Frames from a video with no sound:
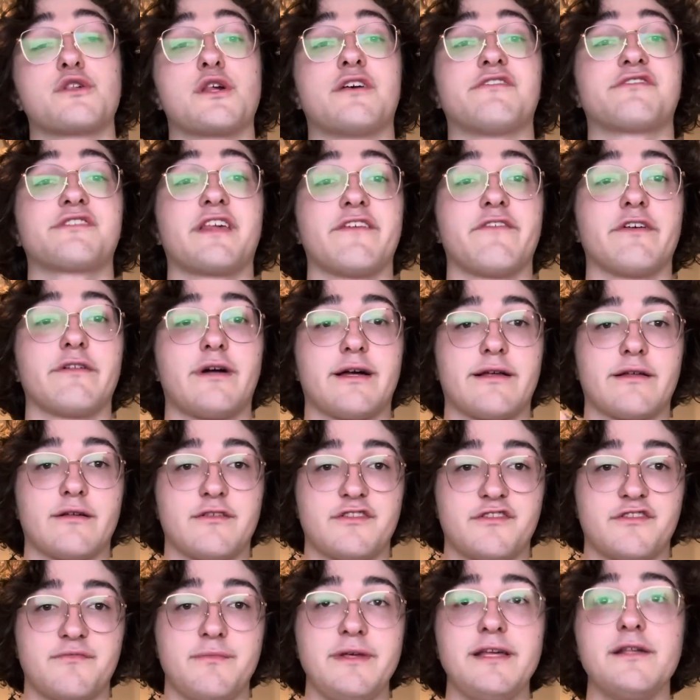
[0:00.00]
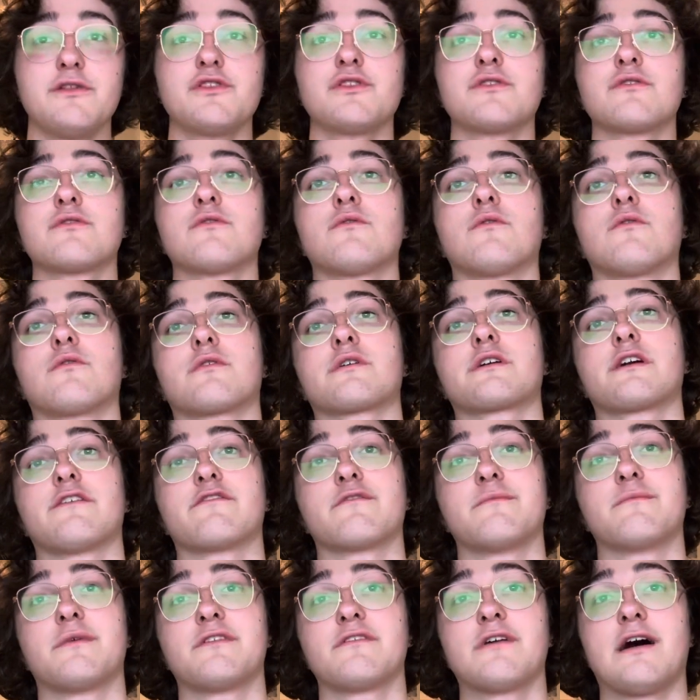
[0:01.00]
giving like a speech or
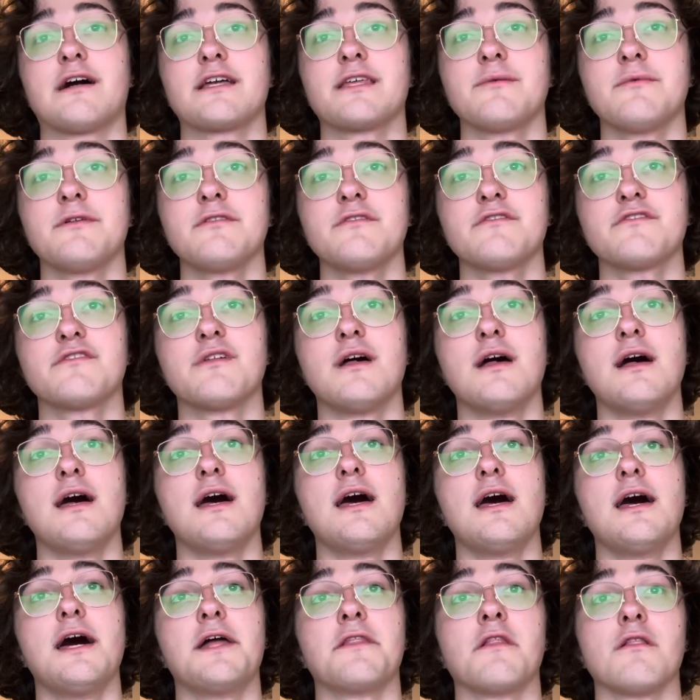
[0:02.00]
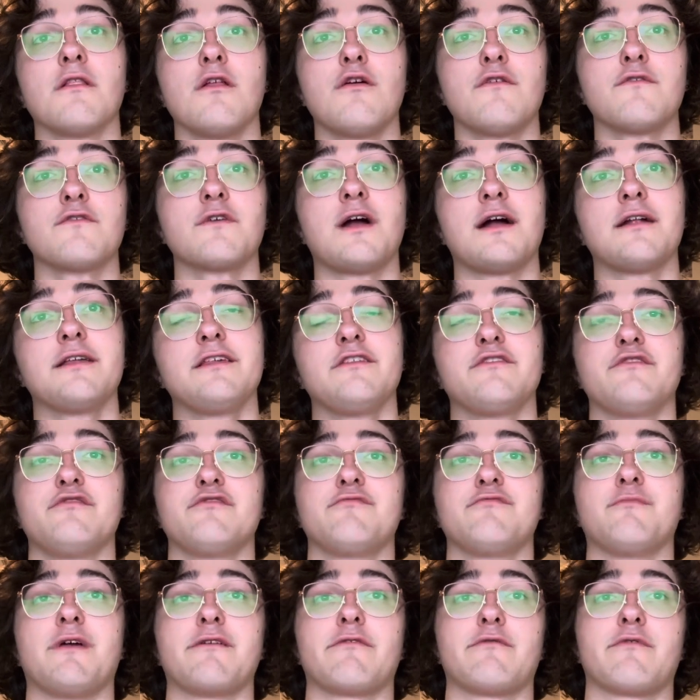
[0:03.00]
government documents. And the low variety is
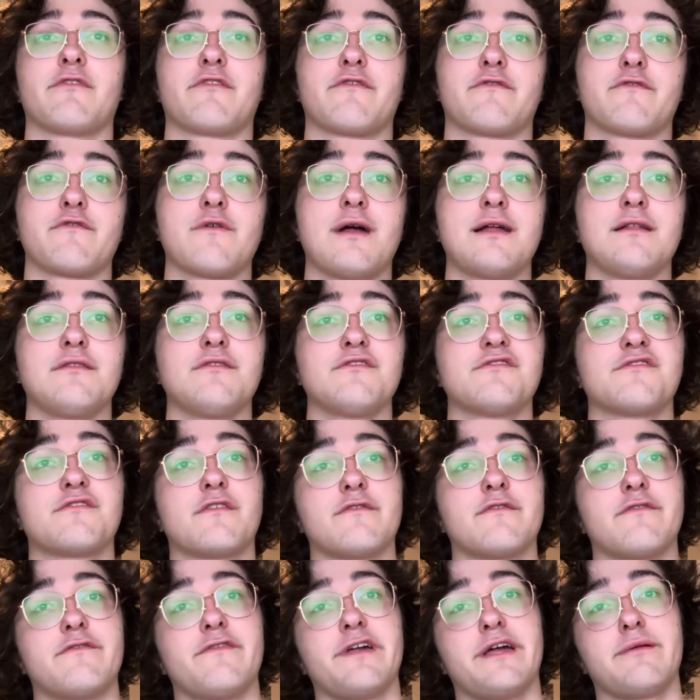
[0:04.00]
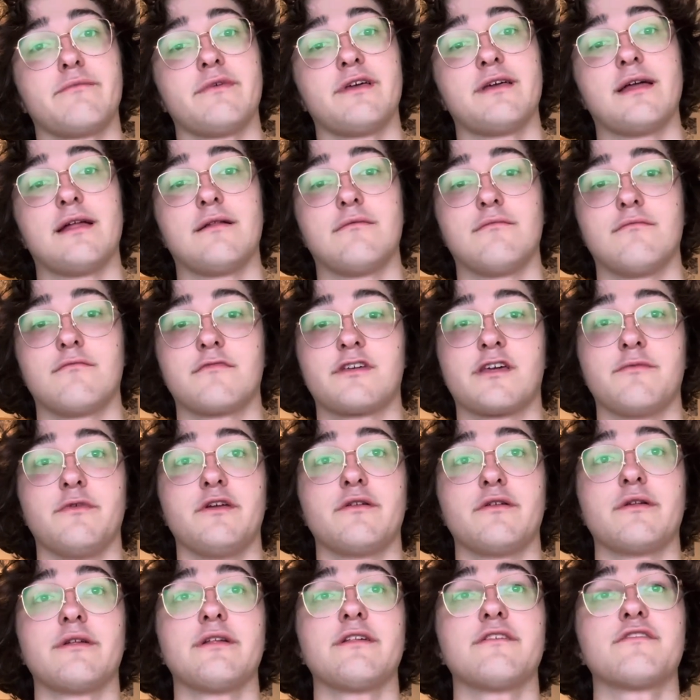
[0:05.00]
used mainly with friends, family, and
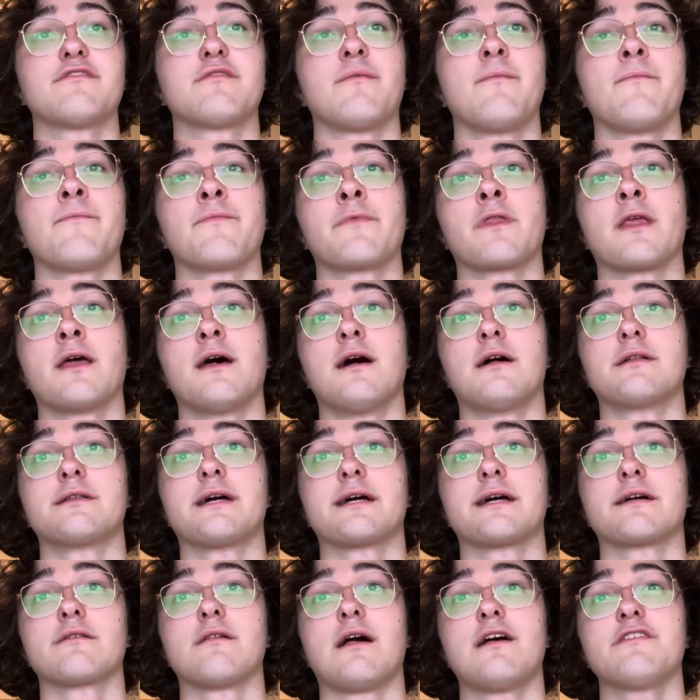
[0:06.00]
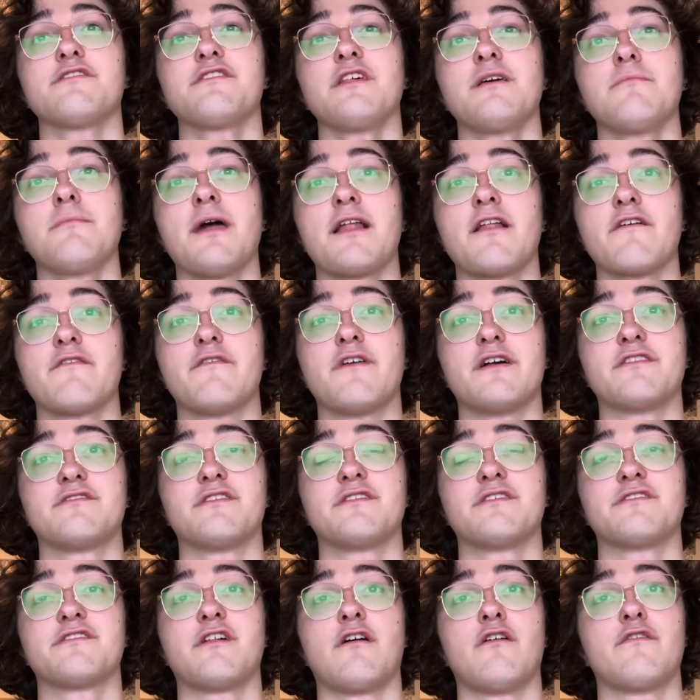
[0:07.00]
communities. Diglossia manifests
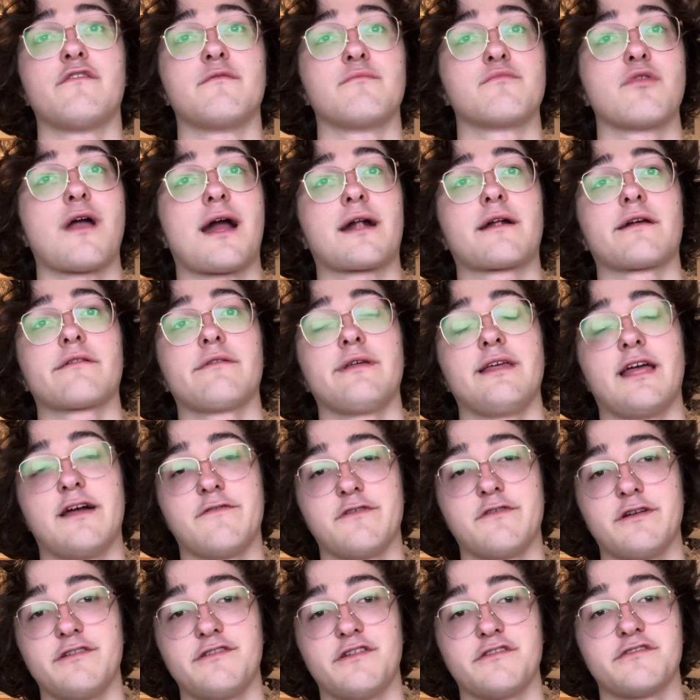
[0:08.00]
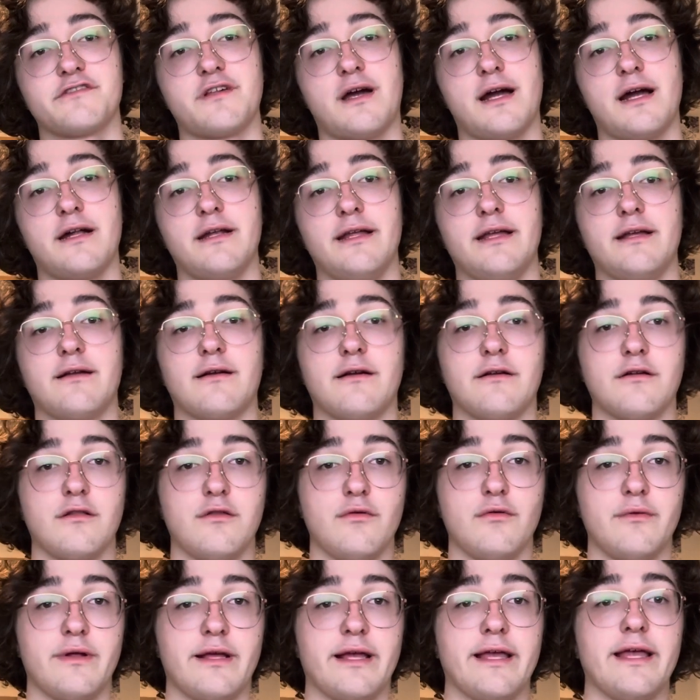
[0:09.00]
itself in practically every society,
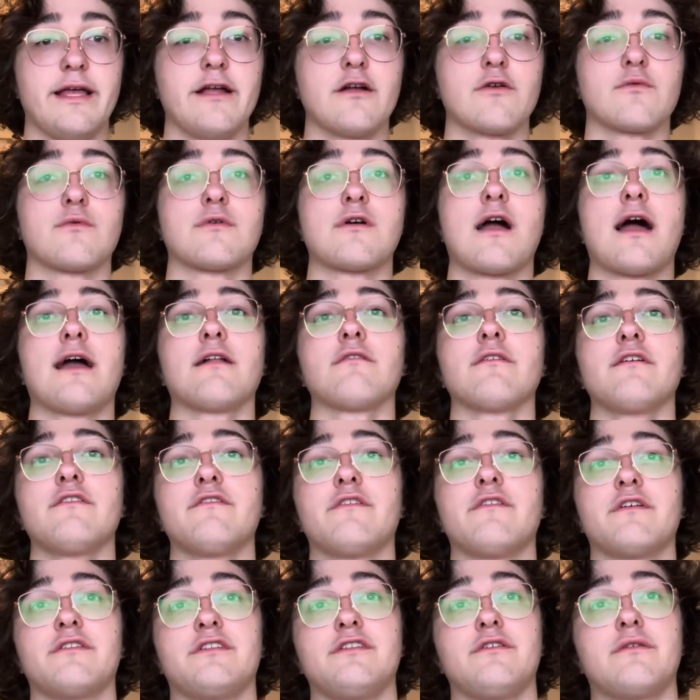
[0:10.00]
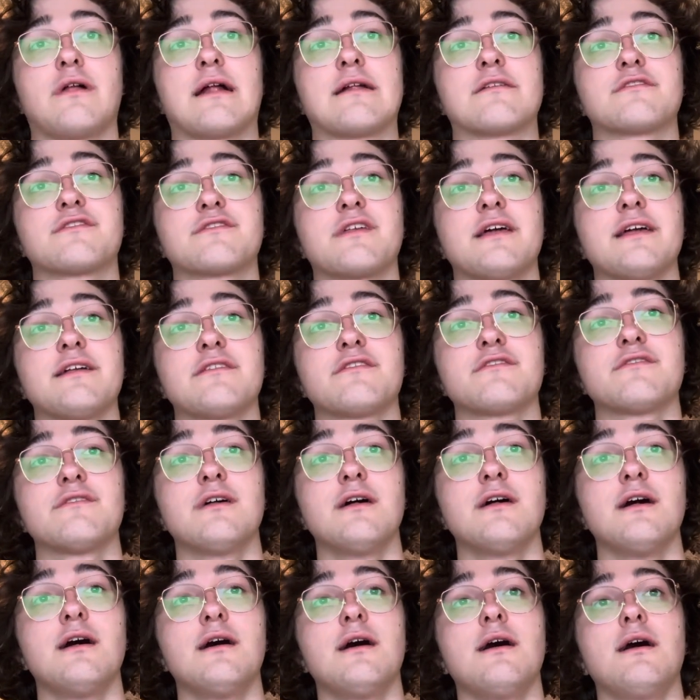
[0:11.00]
including here where I live in the United States.
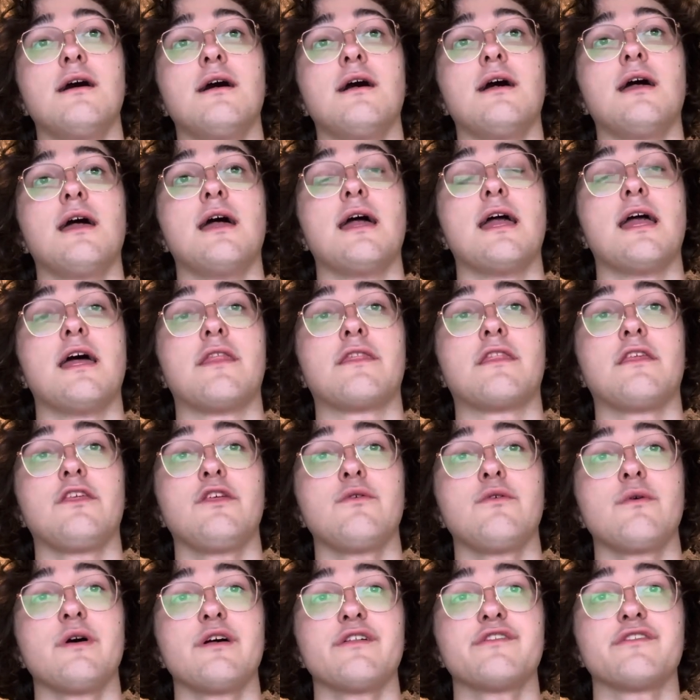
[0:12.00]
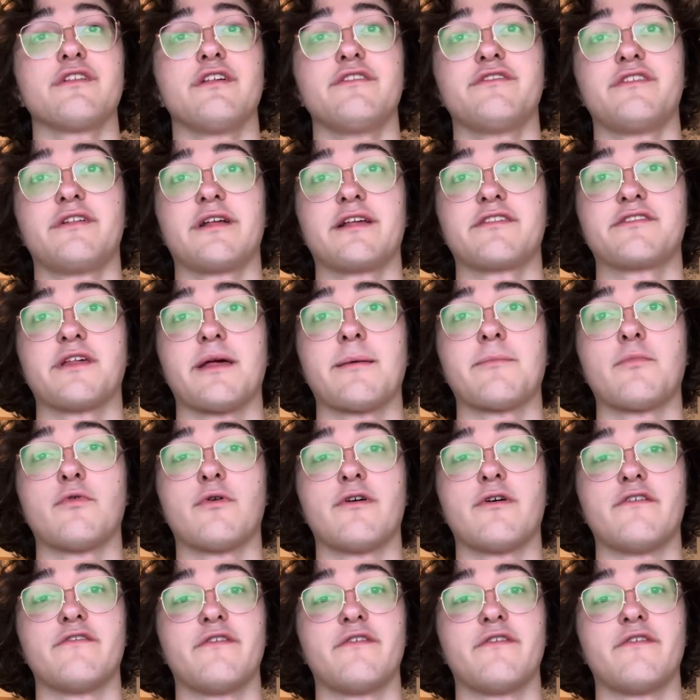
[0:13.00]
And the US is an example of